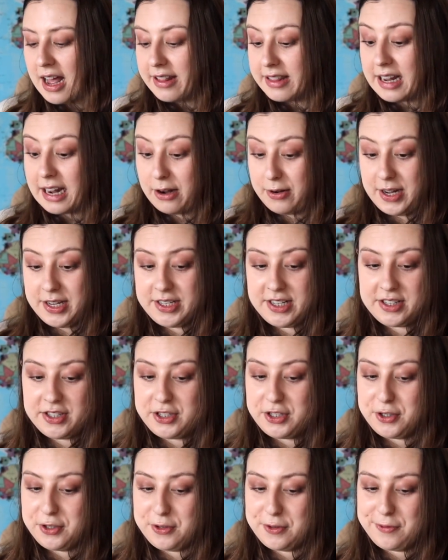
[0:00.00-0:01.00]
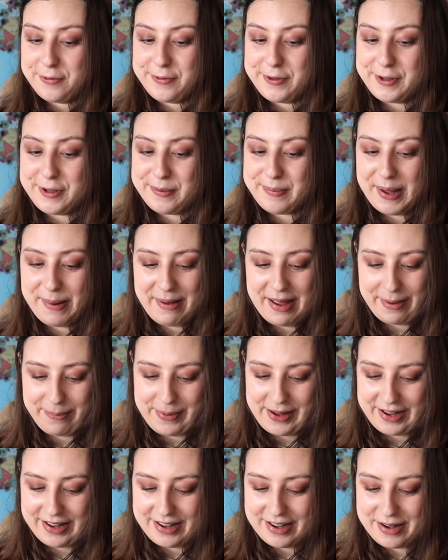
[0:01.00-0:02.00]
Now I tend to fill my
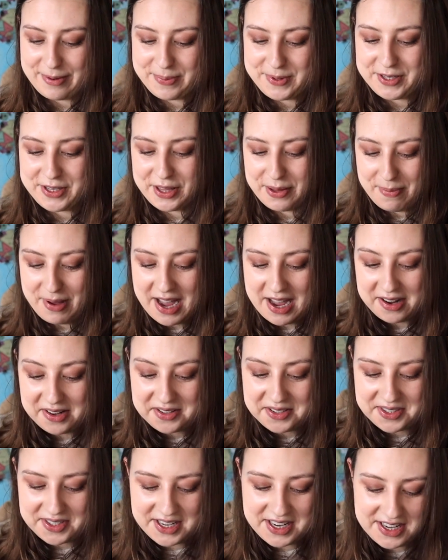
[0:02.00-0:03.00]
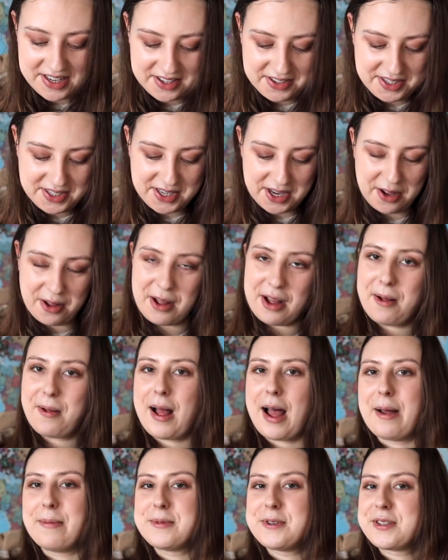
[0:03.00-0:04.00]
backpack up to the max, so
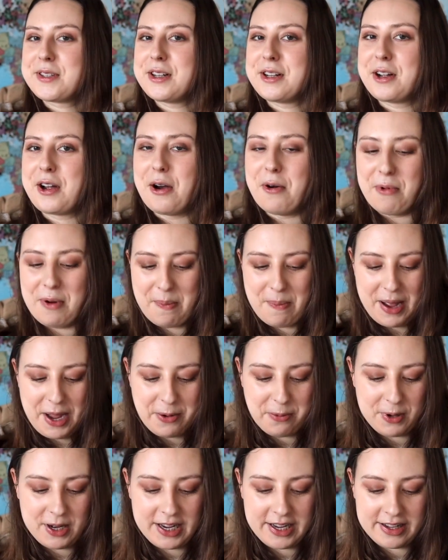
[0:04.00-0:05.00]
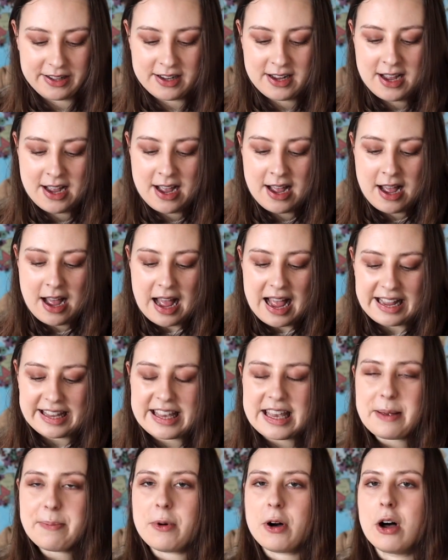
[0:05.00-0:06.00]
I'm just gonna go one by one. I
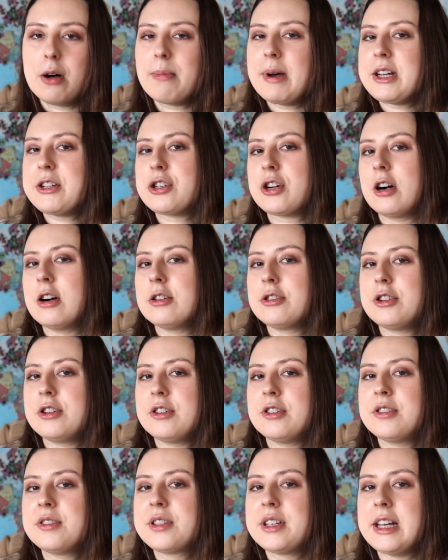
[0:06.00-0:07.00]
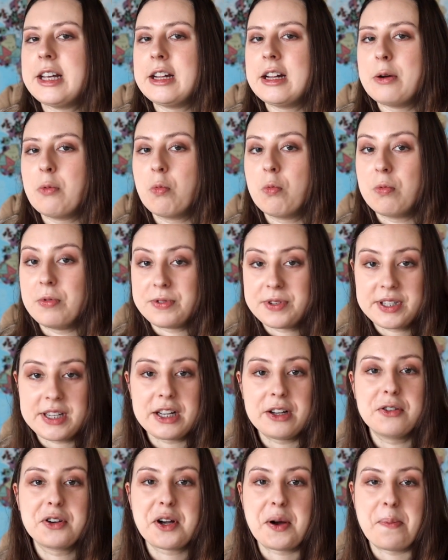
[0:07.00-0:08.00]
keep all my chargers in a
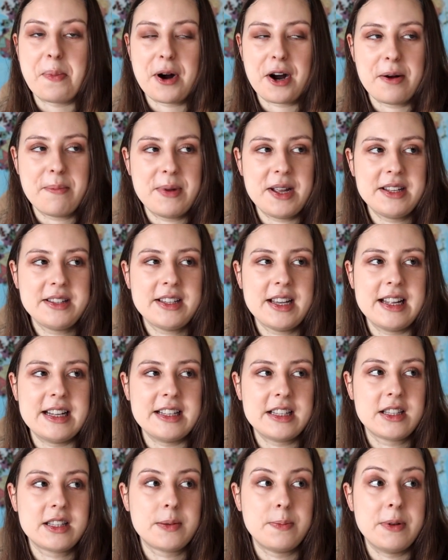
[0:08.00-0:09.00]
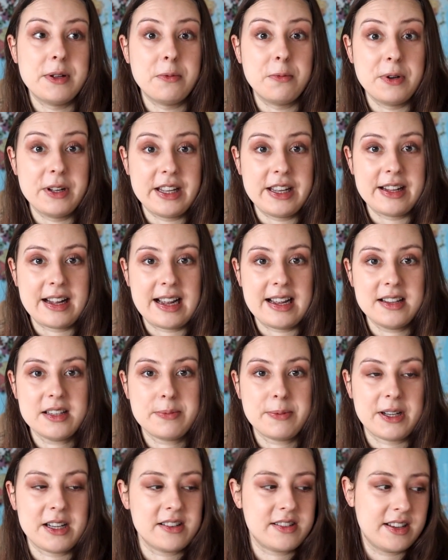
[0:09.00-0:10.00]
single compartment and it's been really nice
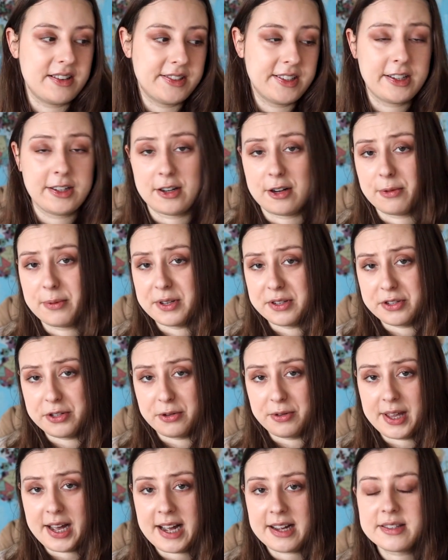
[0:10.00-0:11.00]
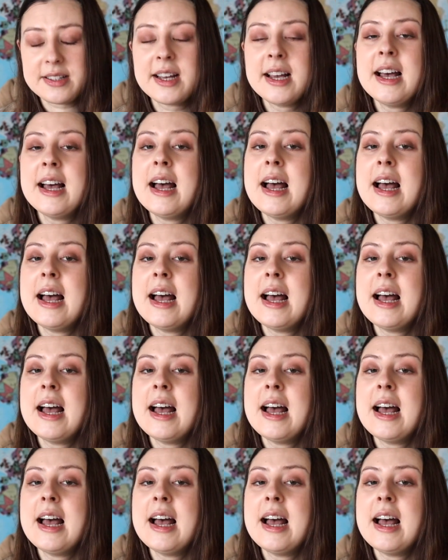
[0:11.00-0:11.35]
because I didn't always do that.